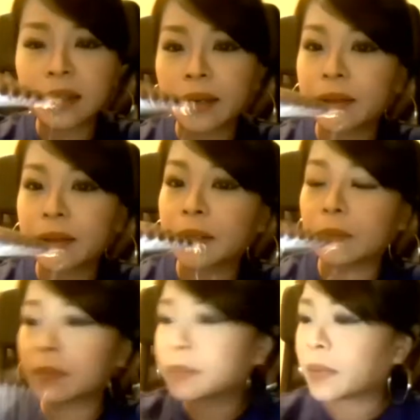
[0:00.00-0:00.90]
Yeah.
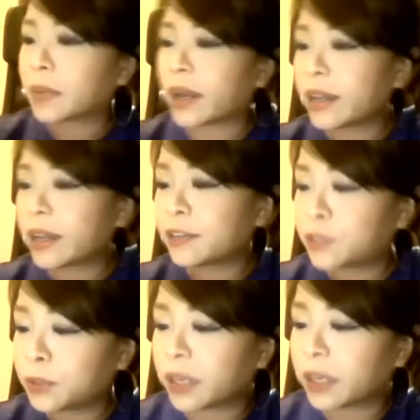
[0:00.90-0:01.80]
I have
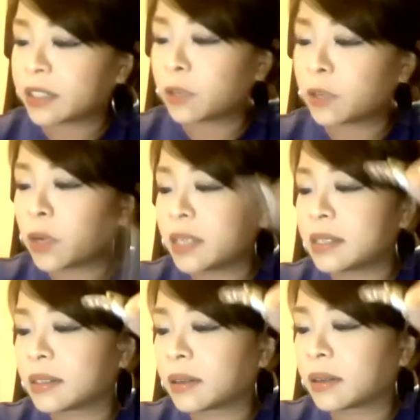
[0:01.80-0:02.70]
two actually. One
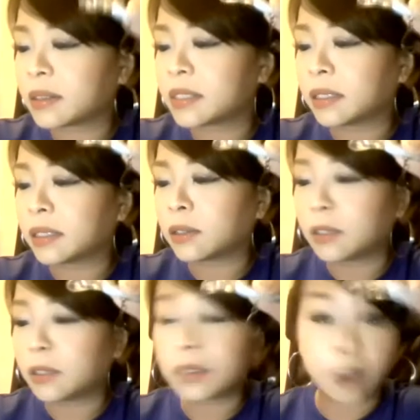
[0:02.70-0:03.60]
is a single hook, the